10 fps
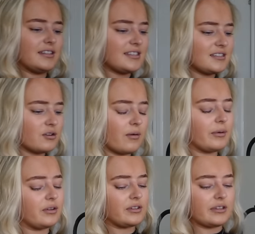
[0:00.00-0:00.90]
It's just,
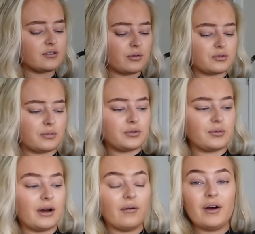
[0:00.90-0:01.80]
oh, this is Topshop as
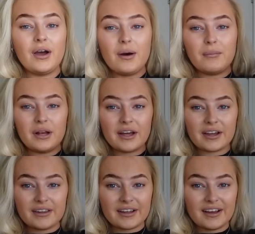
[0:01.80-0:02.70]
well, but look
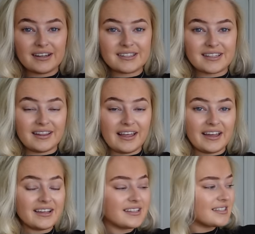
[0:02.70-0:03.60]
at the colours in
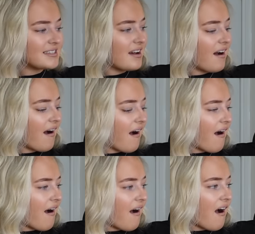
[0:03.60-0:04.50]
this.
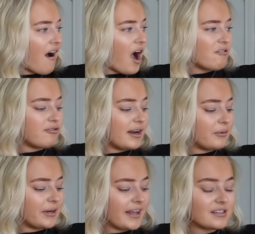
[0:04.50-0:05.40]
I really
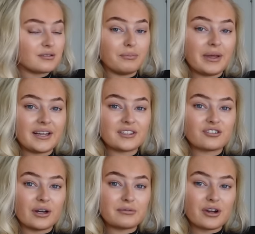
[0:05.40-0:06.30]
want to get some pink
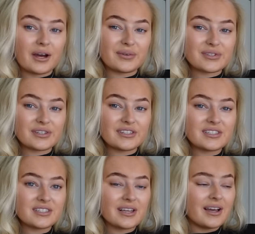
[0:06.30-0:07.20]
striped
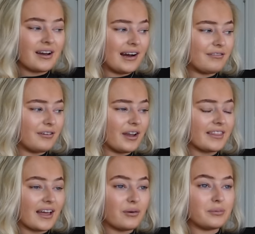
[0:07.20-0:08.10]
trousers. I feel like
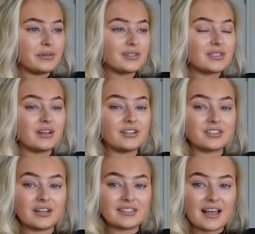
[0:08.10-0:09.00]
that would be such
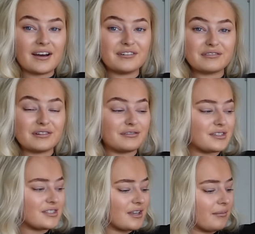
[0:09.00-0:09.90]
a nice outfit for
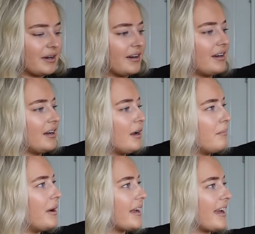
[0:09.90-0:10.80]
summer.
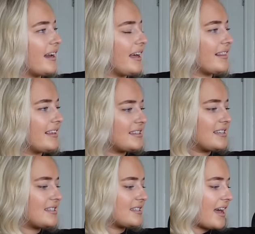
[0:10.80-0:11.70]
But again, like this
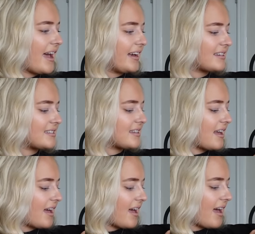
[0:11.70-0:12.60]
is an
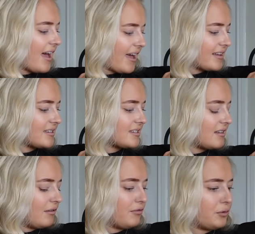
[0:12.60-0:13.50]
XS,
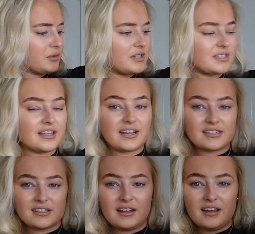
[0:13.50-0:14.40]

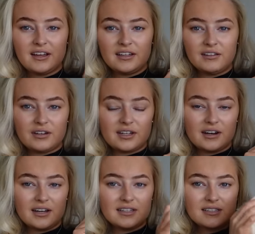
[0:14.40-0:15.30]
4-6, and you can
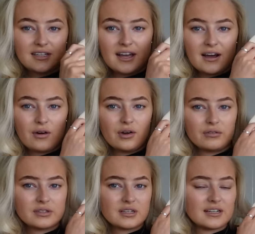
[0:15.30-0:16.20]
kind of see how
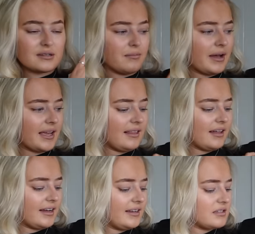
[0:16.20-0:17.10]
oversized and baggy
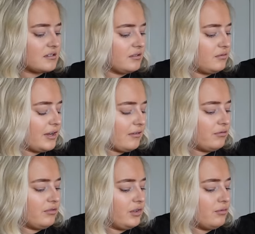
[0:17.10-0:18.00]
that is. So yeah,
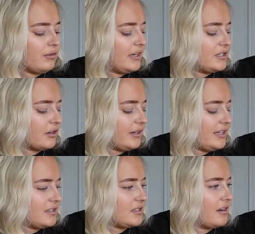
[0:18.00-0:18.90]
you really don't
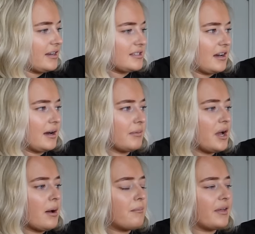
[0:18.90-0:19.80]
need to size up.
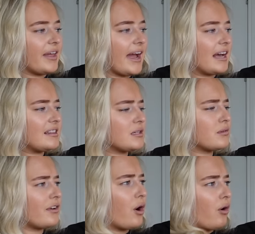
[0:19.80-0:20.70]
But they had this
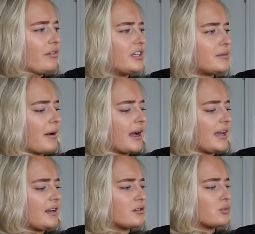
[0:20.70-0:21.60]
with an orange
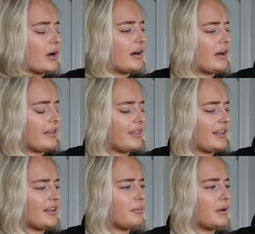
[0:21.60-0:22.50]
backing as well, I
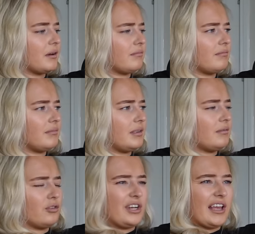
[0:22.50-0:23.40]
think, but
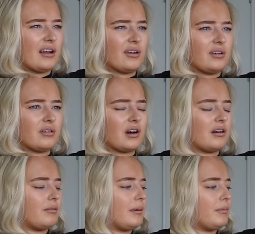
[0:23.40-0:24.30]
or yellow,
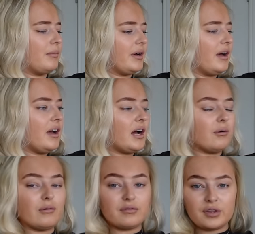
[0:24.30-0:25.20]
can't remember, but I
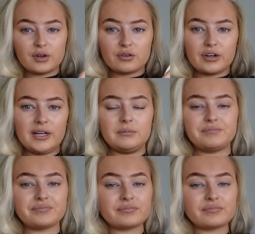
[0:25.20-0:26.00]
went for the cream.